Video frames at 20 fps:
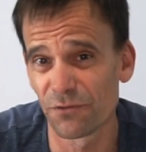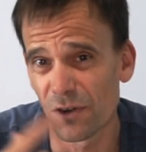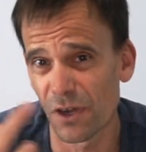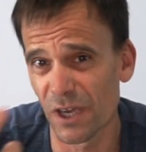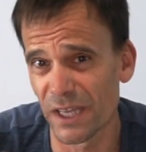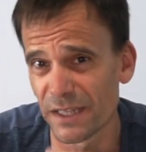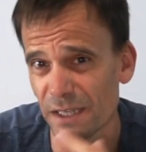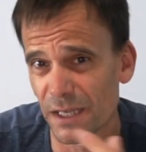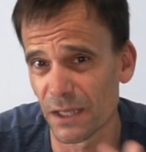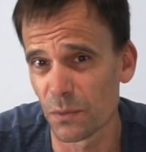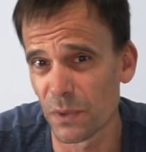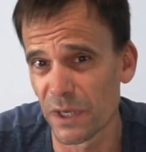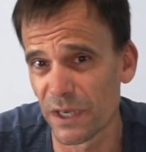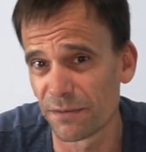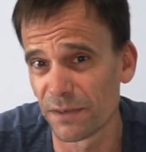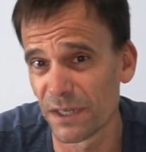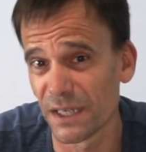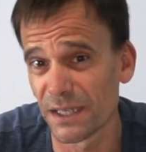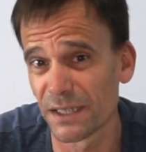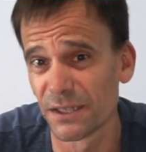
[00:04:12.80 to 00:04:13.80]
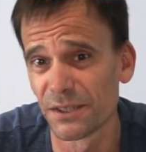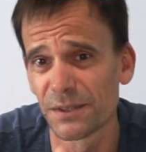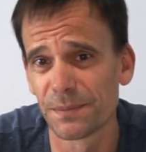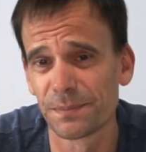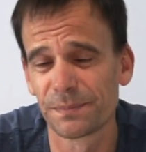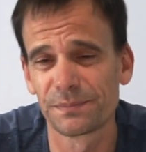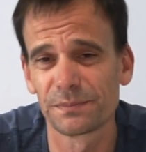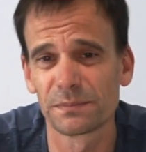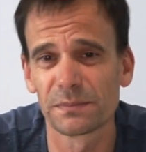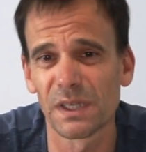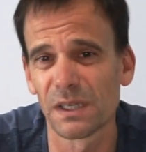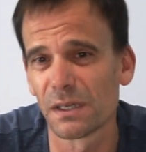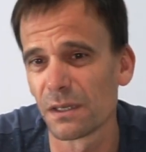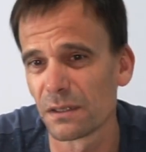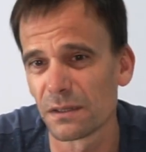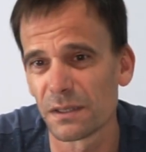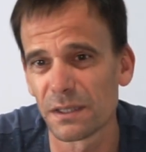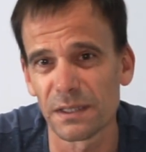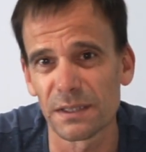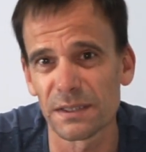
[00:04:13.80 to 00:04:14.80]
ride the other way around. I
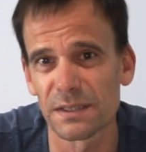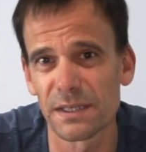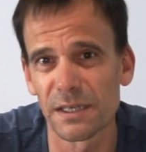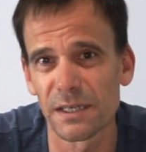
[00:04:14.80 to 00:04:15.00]
don't think it's